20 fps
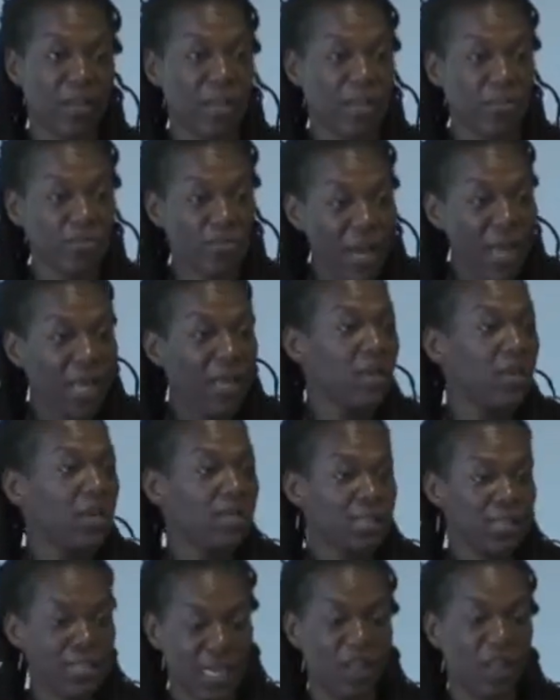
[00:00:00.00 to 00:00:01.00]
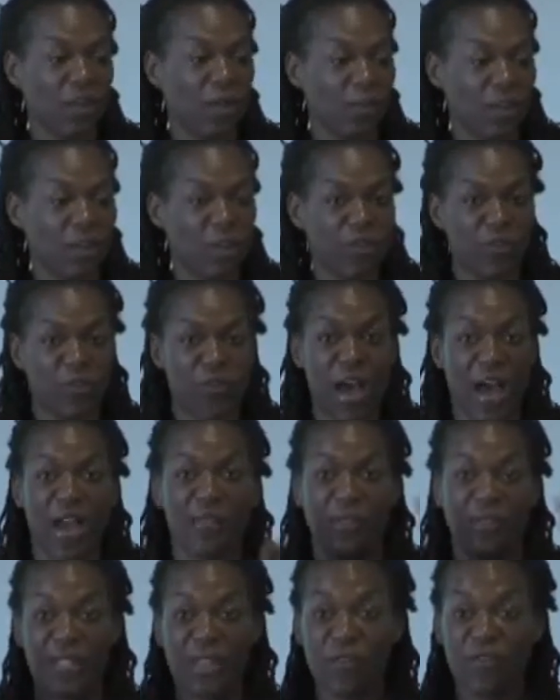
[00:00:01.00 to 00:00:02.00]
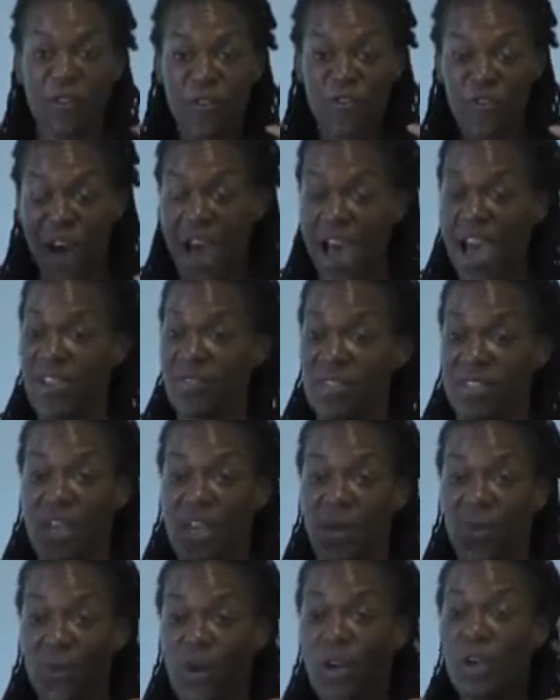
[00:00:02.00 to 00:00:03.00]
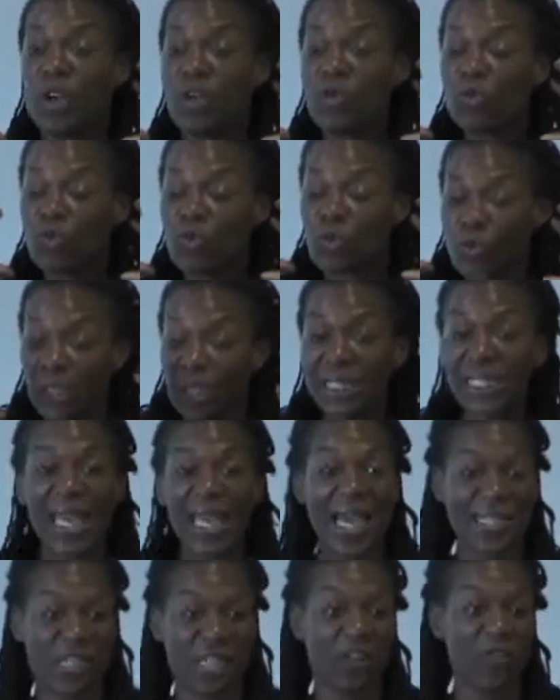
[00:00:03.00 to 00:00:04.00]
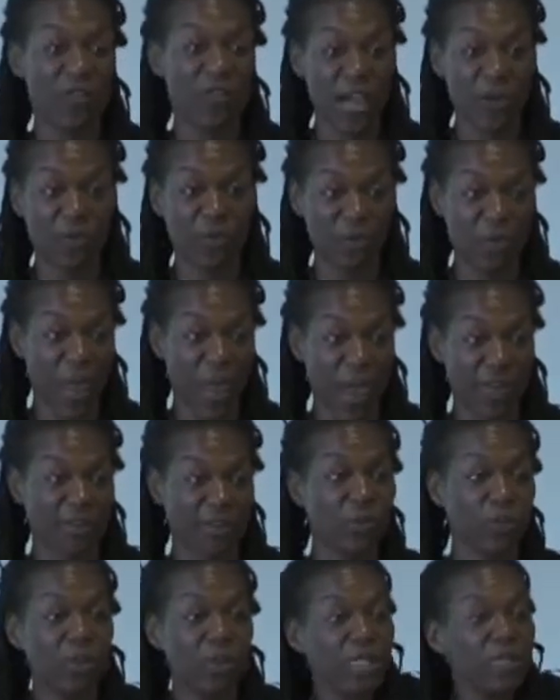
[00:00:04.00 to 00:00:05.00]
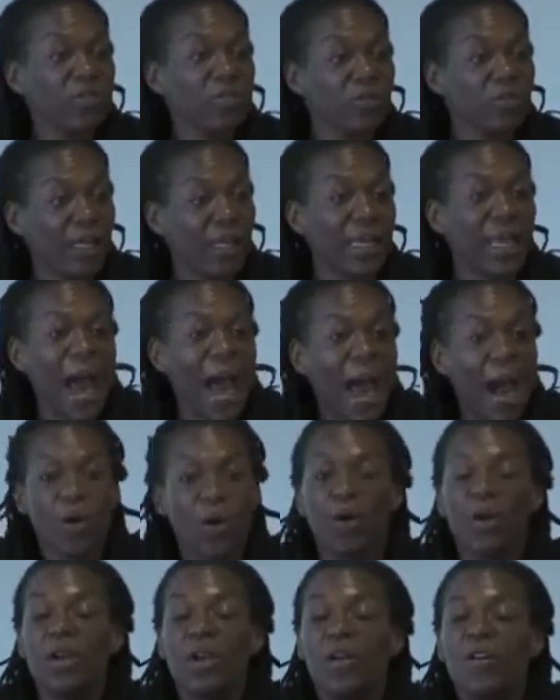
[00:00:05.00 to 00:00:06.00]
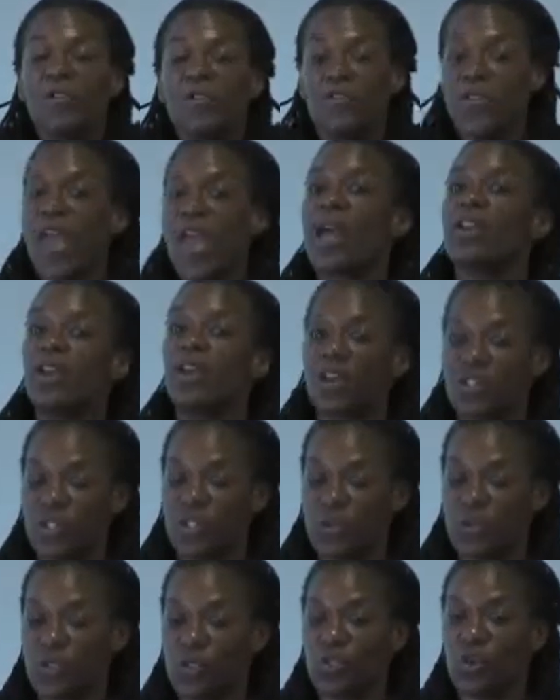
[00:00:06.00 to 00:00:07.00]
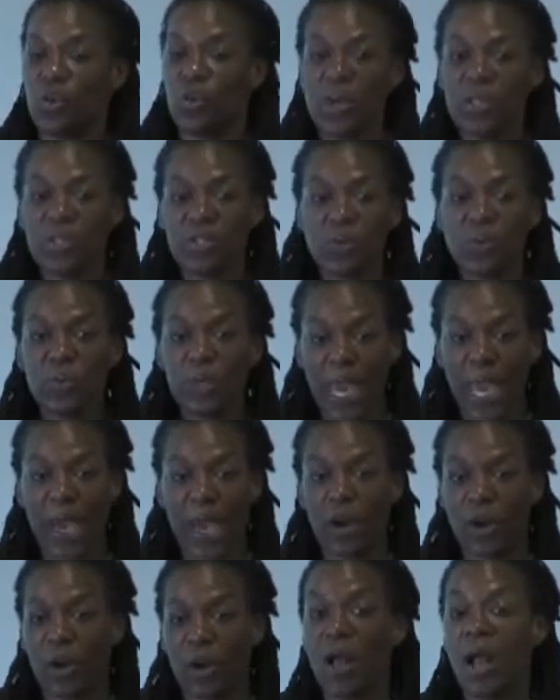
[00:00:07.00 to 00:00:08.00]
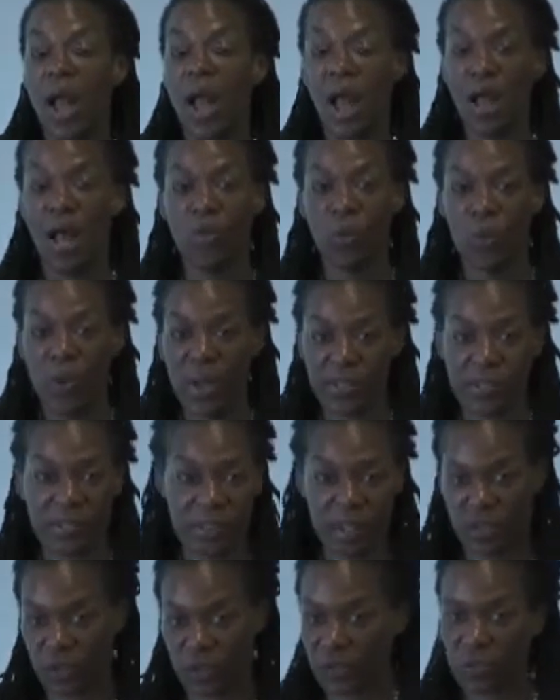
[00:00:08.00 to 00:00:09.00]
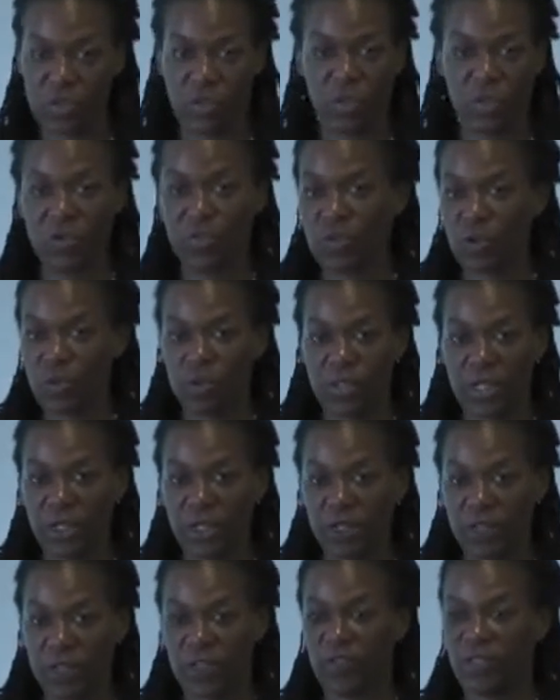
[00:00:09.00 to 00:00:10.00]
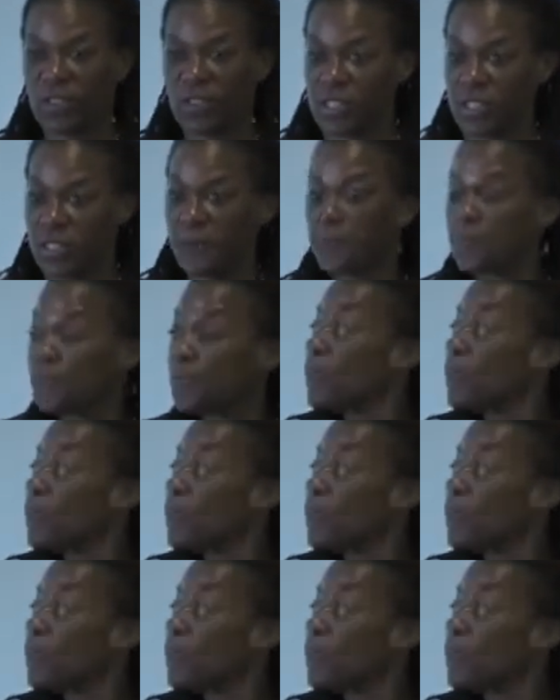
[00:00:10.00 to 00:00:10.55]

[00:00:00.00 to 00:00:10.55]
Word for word: They rated on a scale of one to five, at level five, that they were really identified with math. So these are like our vanguard students, the ones who care and the ones that there's, there's no gender differences.